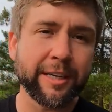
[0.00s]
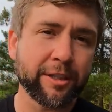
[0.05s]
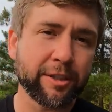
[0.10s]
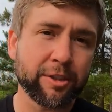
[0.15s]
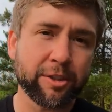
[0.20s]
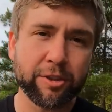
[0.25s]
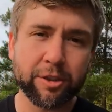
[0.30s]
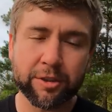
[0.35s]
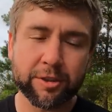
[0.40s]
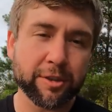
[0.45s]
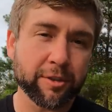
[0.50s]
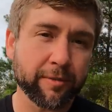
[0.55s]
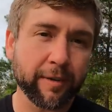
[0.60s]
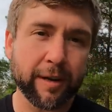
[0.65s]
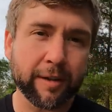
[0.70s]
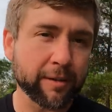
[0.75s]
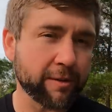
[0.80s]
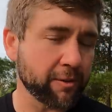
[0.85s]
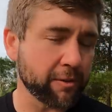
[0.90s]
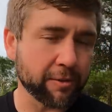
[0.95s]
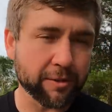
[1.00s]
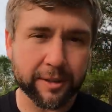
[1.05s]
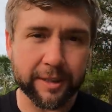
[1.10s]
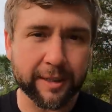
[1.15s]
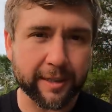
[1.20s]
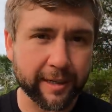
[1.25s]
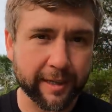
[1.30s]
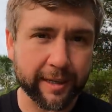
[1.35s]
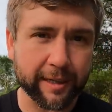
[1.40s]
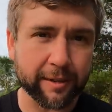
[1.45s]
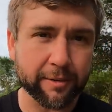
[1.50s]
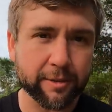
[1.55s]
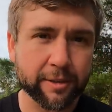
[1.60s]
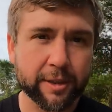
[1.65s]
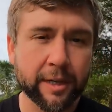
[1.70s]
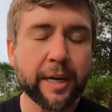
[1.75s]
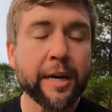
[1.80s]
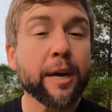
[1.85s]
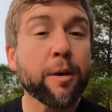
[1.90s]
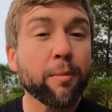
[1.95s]
it's just as volatile as anything
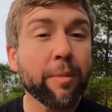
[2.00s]
else.